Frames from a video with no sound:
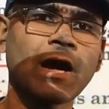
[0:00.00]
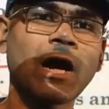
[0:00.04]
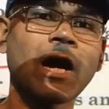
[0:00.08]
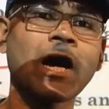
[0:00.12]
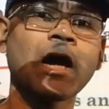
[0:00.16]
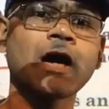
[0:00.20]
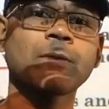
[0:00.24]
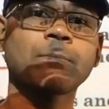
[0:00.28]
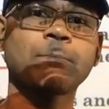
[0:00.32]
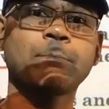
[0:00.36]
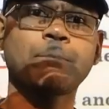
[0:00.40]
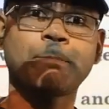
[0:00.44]

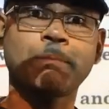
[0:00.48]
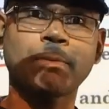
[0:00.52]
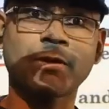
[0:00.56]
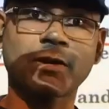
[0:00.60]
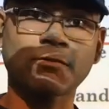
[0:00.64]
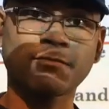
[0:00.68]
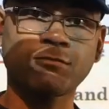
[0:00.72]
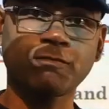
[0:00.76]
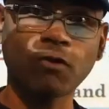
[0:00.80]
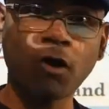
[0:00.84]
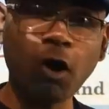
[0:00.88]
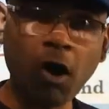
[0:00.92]
are
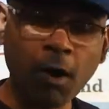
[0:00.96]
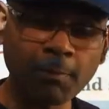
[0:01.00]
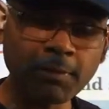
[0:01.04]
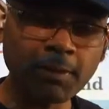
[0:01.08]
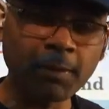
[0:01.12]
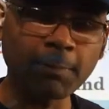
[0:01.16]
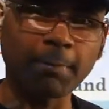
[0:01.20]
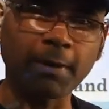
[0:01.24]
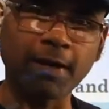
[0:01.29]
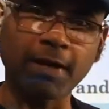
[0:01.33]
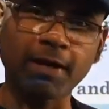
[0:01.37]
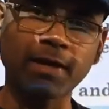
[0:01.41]

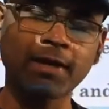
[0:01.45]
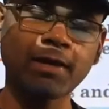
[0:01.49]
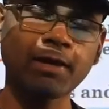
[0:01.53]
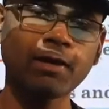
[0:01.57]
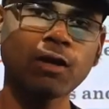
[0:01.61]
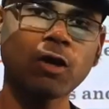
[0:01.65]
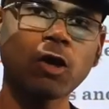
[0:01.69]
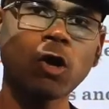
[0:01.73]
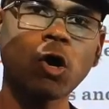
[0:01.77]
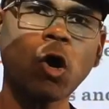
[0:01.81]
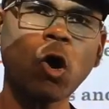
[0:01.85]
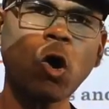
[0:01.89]
performed by
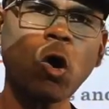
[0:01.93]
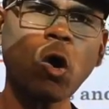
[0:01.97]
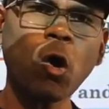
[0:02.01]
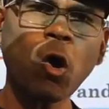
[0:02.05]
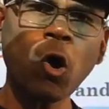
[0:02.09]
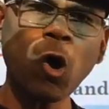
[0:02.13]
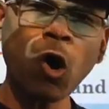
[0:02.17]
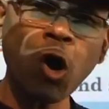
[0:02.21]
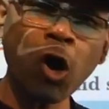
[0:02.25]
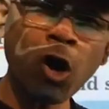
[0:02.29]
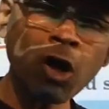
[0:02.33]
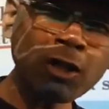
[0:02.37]

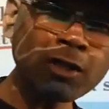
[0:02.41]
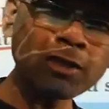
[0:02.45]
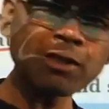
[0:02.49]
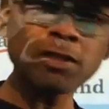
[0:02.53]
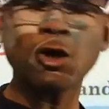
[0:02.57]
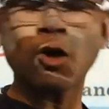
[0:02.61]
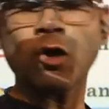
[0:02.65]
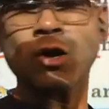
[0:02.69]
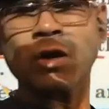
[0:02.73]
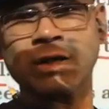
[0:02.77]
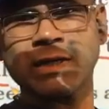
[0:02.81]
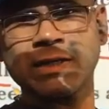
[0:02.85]
all
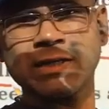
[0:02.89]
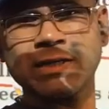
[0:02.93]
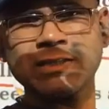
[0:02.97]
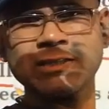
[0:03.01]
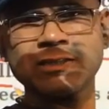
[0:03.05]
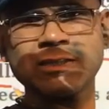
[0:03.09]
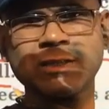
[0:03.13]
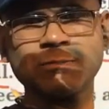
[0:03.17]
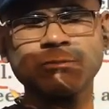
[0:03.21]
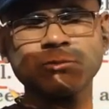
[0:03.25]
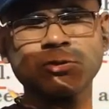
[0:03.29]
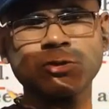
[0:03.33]
the
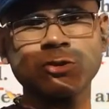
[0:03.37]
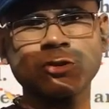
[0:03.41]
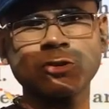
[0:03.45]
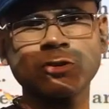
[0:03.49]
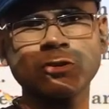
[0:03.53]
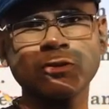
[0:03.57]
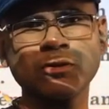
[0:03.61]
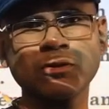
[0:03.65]
organisms